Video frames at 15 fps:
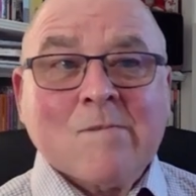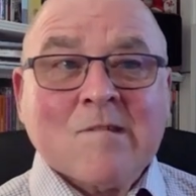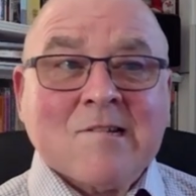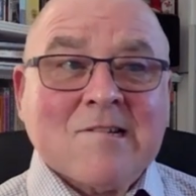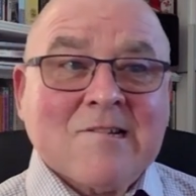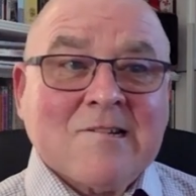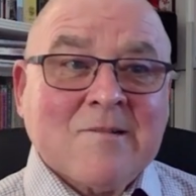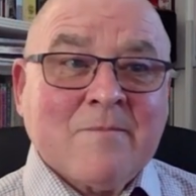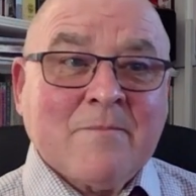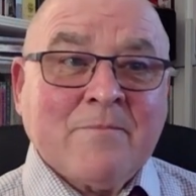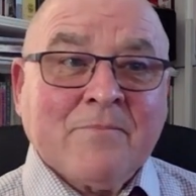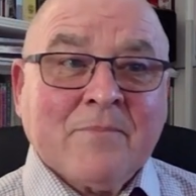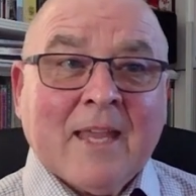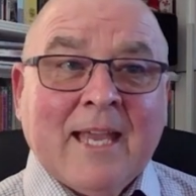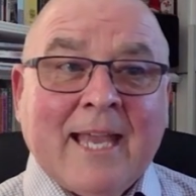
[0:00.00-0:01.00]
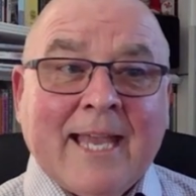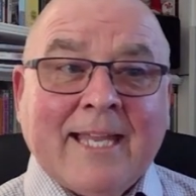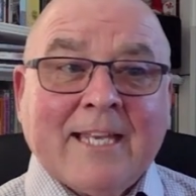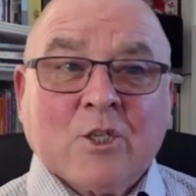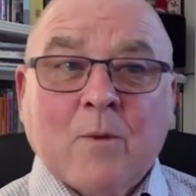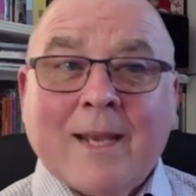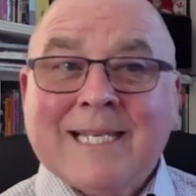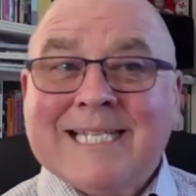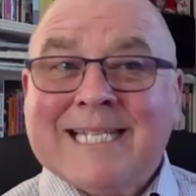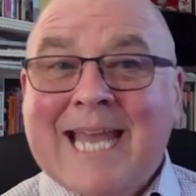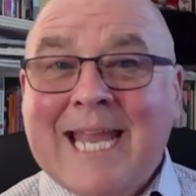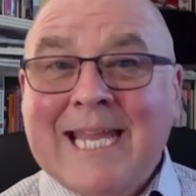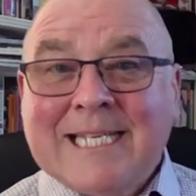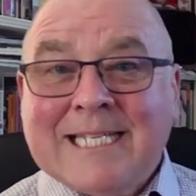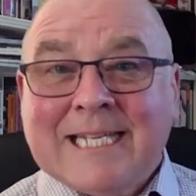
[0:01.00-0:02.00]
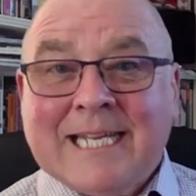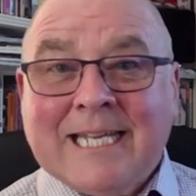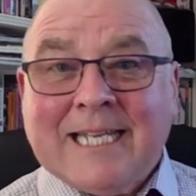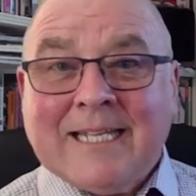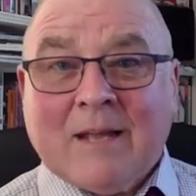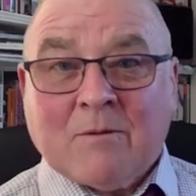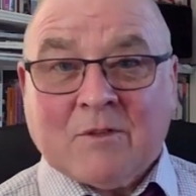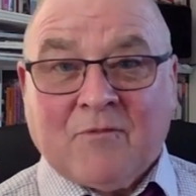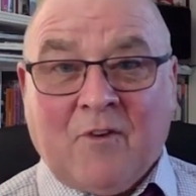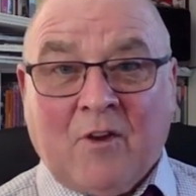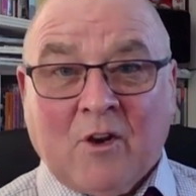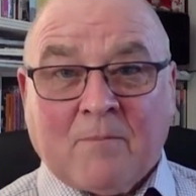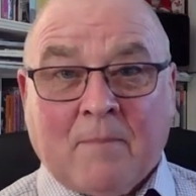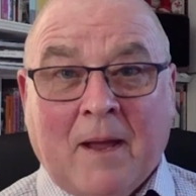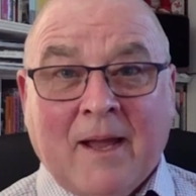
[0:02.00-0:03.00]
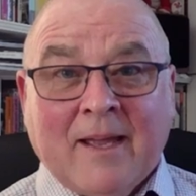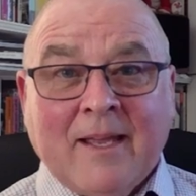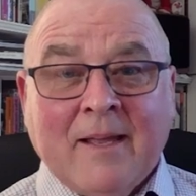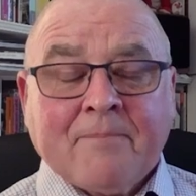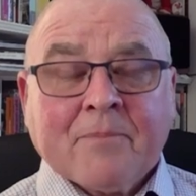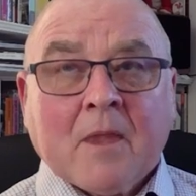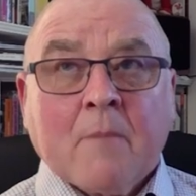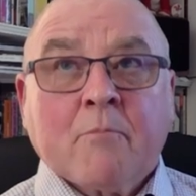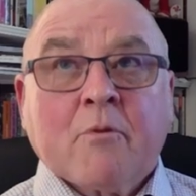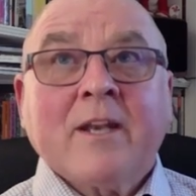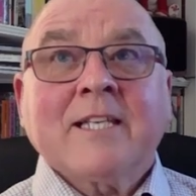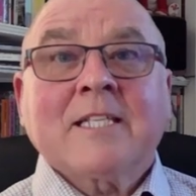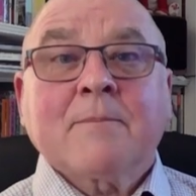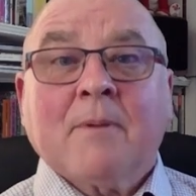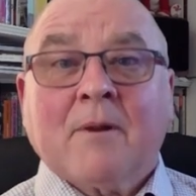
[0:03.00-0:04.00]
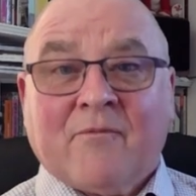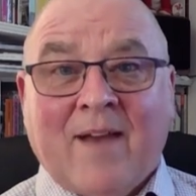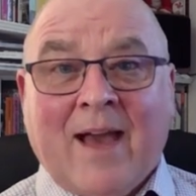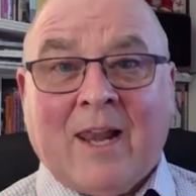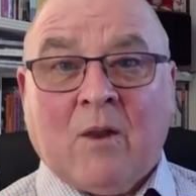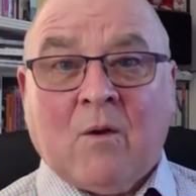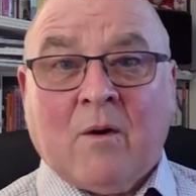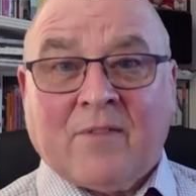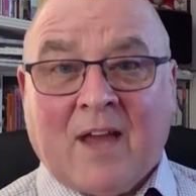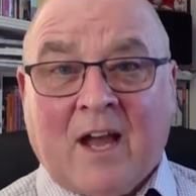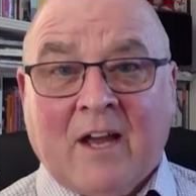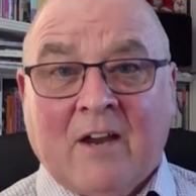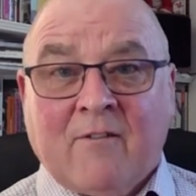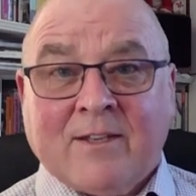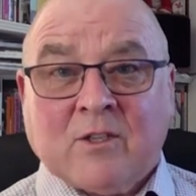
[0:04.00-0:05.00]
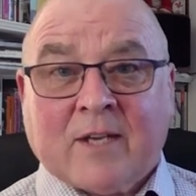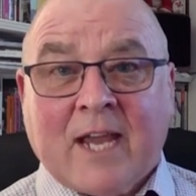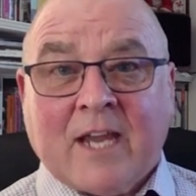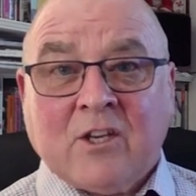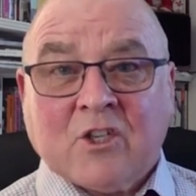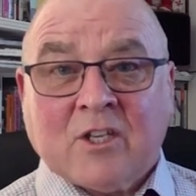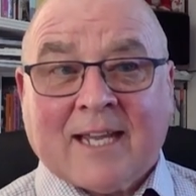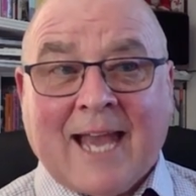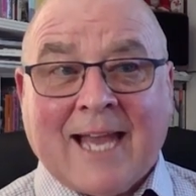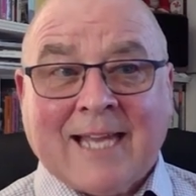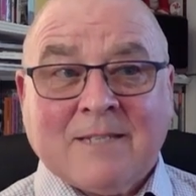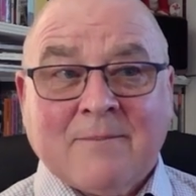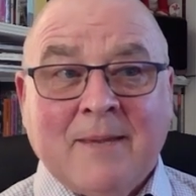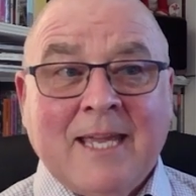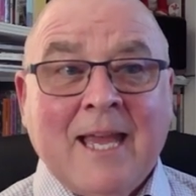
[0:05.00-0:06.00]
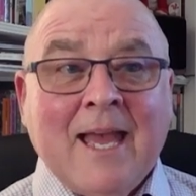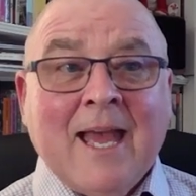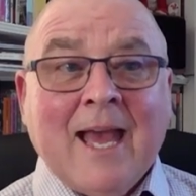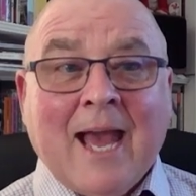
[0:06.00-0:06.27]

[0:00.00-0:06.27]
In 2018, that was followed by Principal Fellow of the Higher Education Academy,